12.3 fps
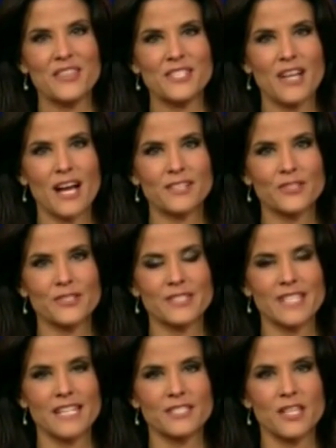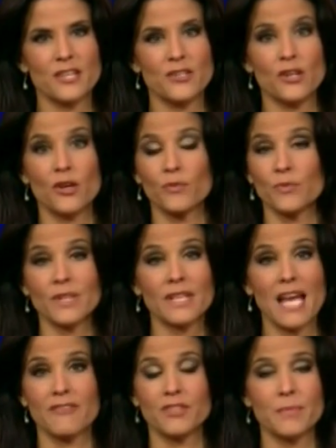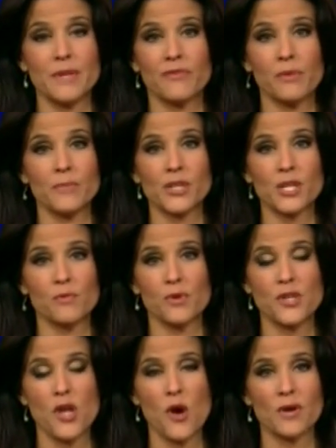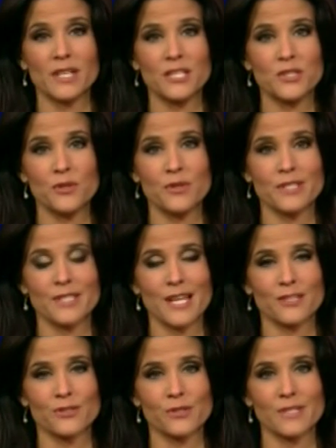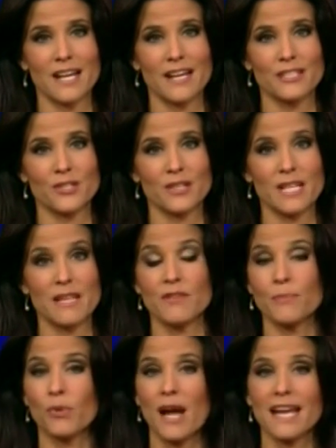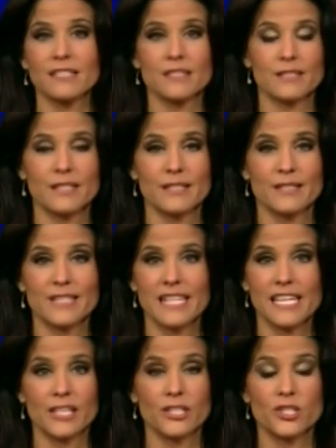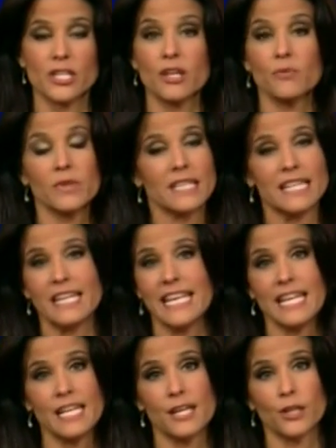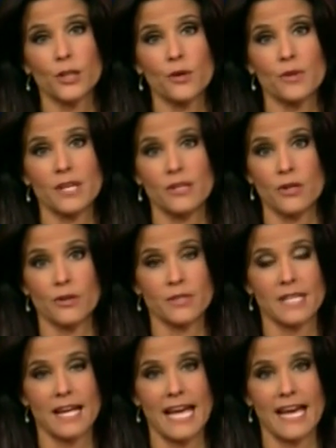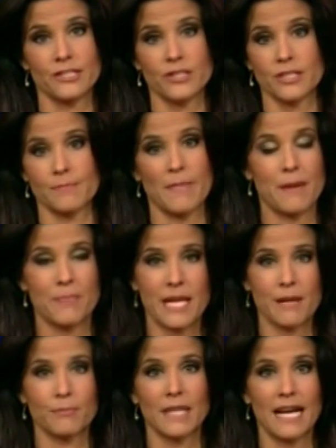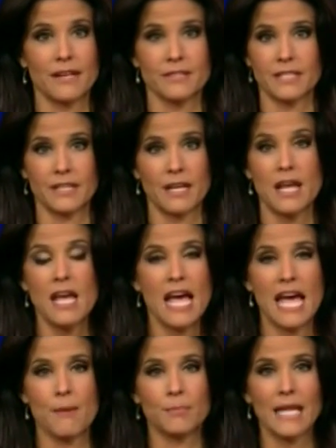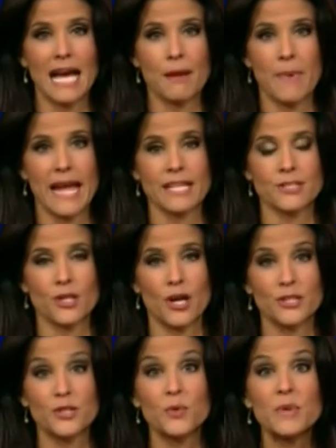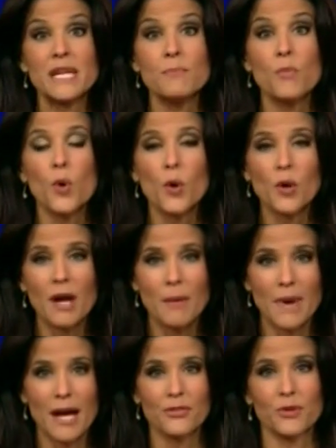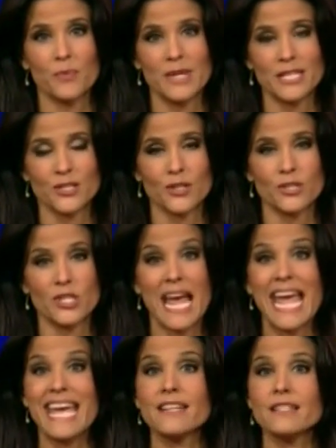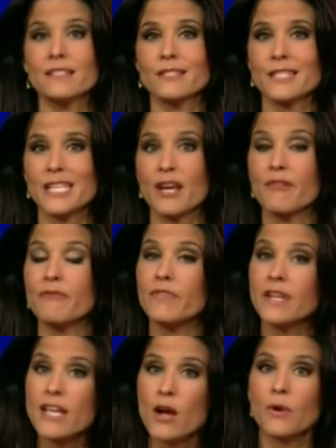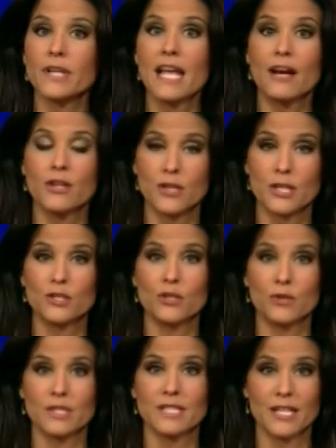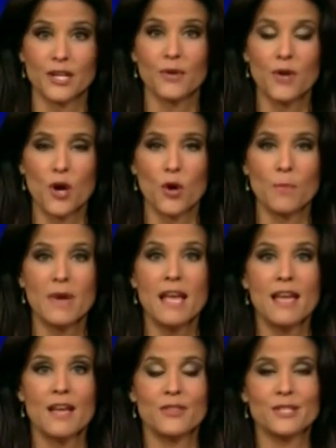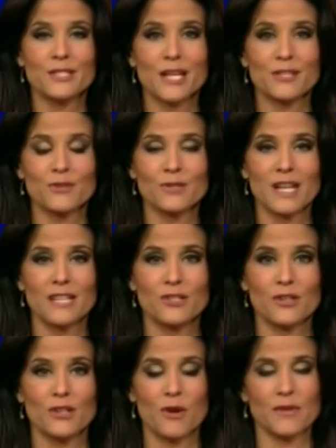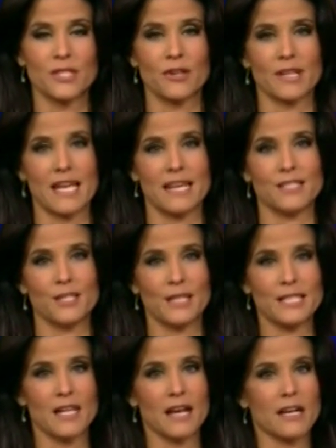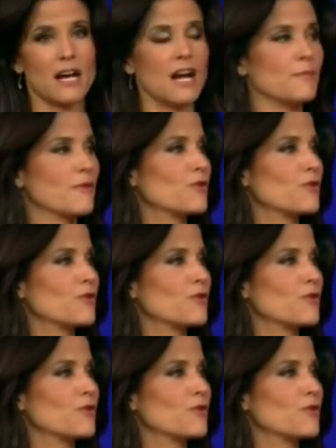Now, the doctor says that you don't really have to be familiar with yoga to do this exercise. You can even practice it sitting in a chair, really in any clothing. You notice I had just my pink blouse and black pants on. To read more about the research and to see a video on how you can do this at your home, this exercise, you can always go to KTLA.com.